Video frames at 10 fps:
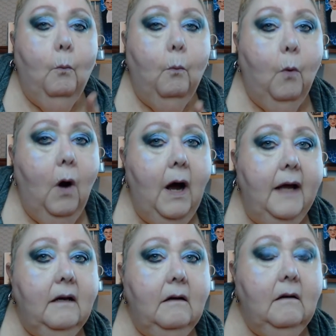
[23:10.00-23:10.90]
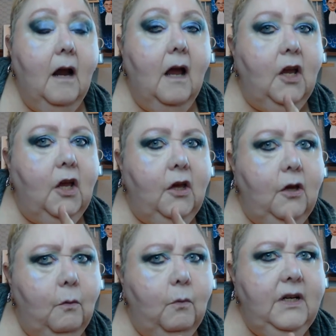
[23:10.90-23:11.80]
what
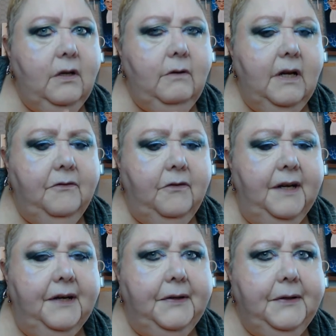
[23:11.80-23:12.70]
you would do different.